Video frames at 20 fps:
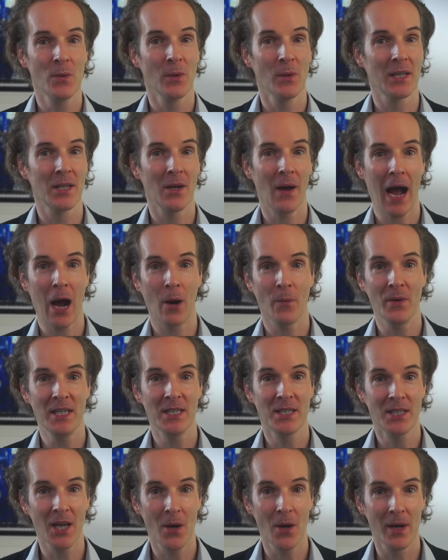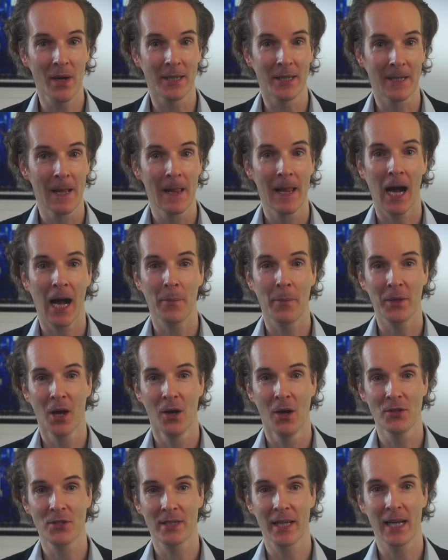you want to know how we do it, I'll be
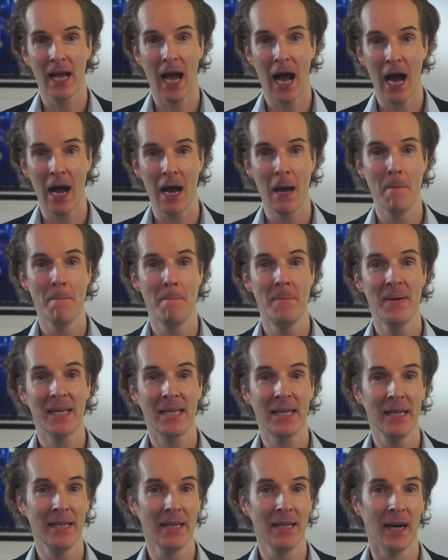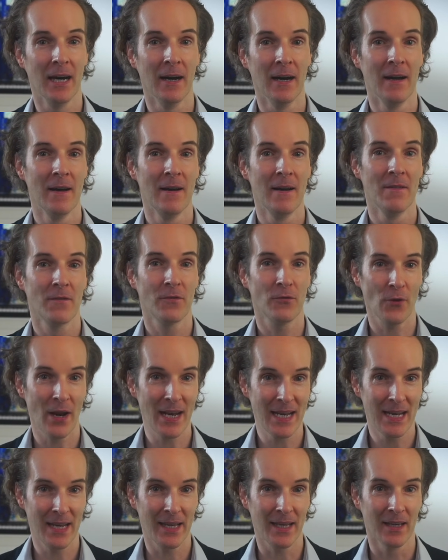hosting our
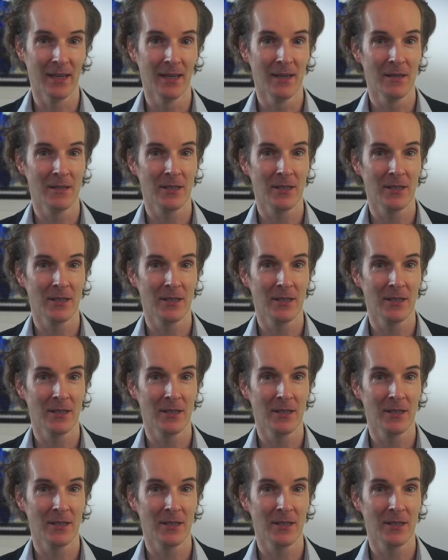beginner-friendly